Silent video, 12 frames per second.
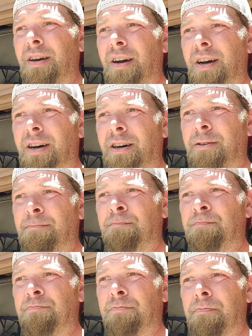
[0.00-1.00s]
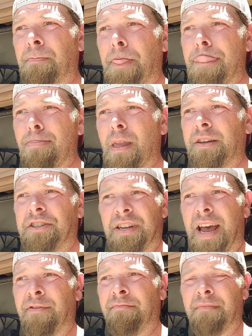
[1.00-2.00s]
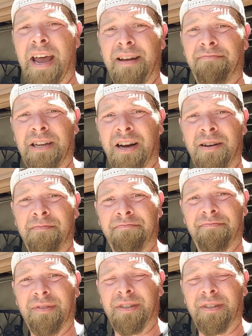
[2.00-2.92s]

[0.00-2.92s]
Um, I just haven't had time.